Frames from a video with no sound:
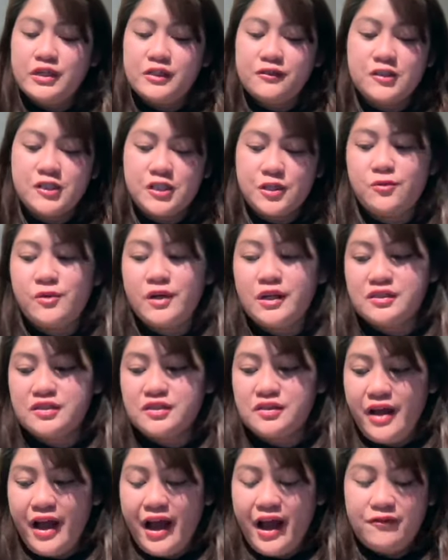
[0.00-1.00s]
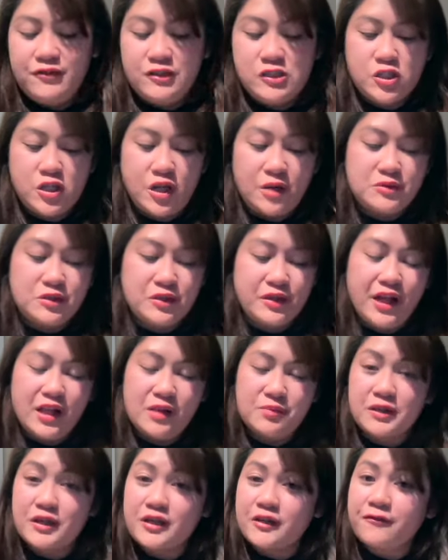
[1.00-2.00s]
she wants to have a job to
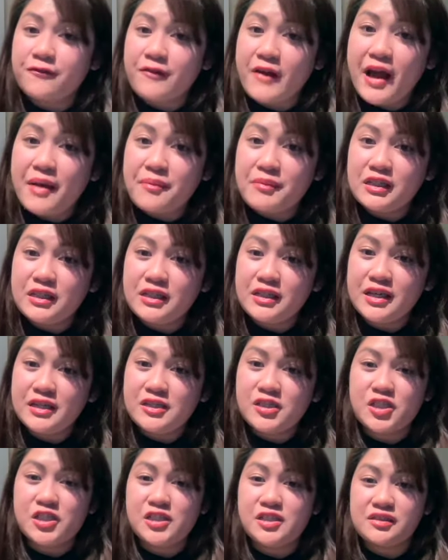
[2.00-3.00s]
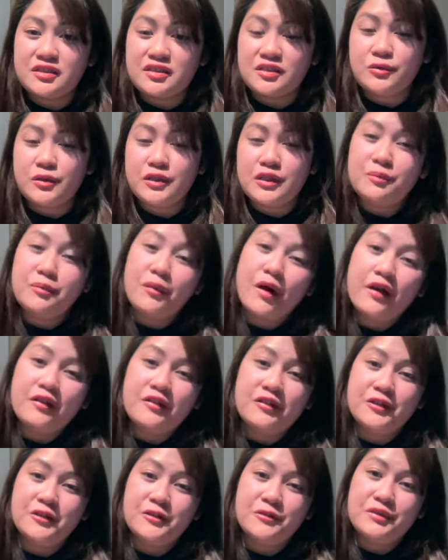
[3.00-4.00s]
help her family and she doesn't want to
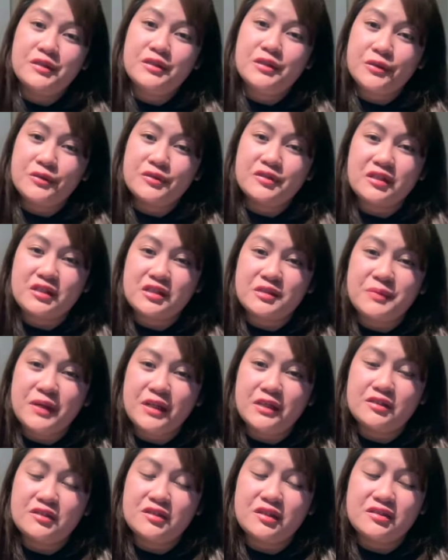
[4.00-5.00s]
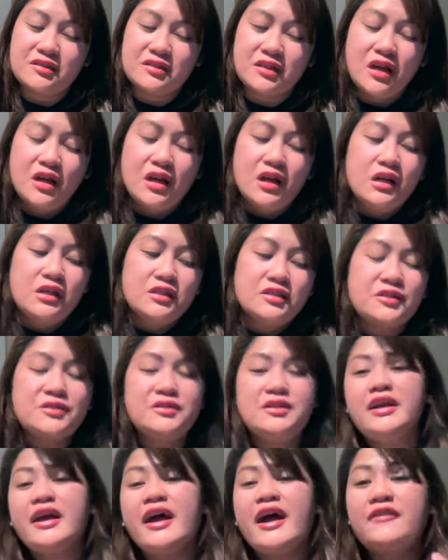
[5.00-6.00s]
bother you with those expenses? So
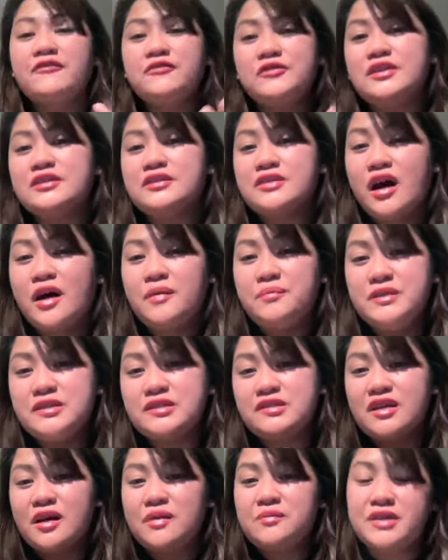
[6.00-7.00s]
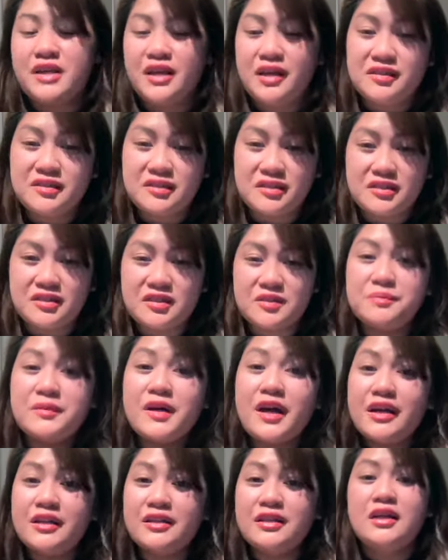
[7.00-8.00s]
they have to adopt in some cases,
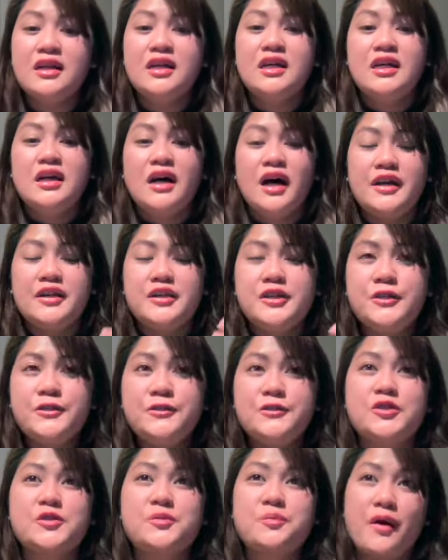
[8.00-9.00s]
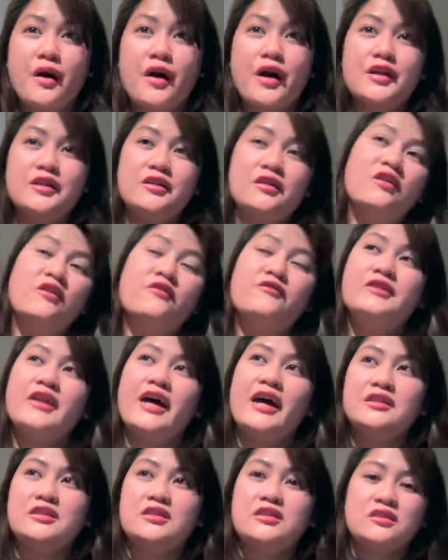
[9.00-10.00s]
but a huge part of
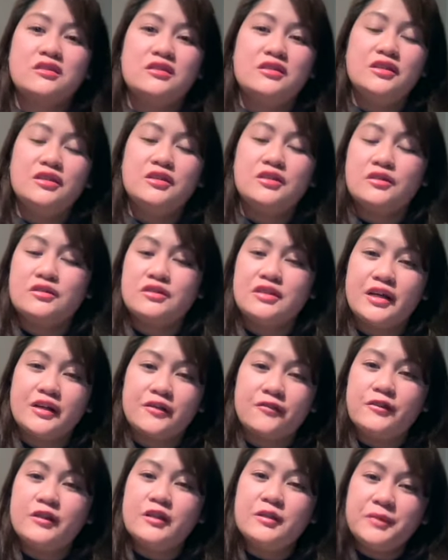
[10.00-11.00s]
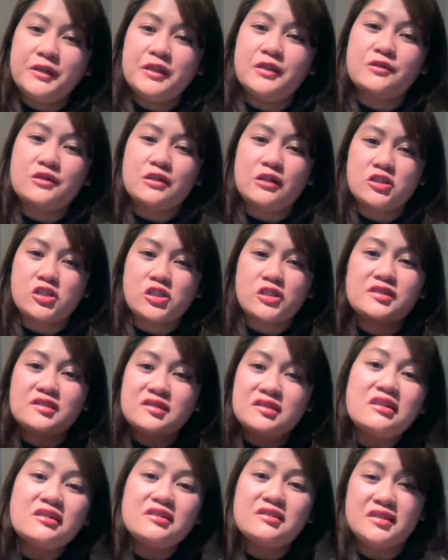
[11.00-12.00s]
that, their Filipino culture
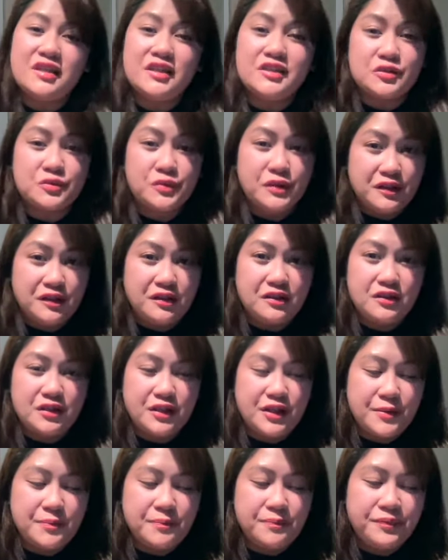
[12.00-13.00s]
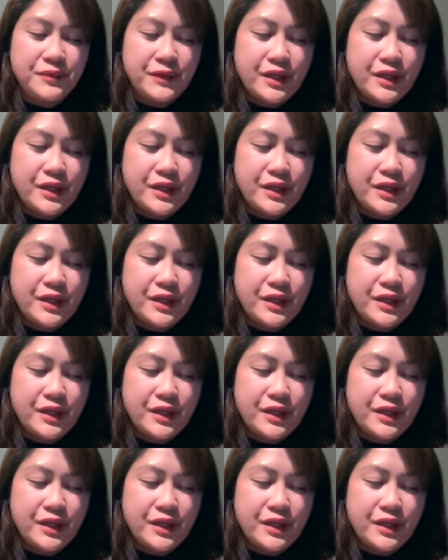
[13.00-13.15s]
still stays within them.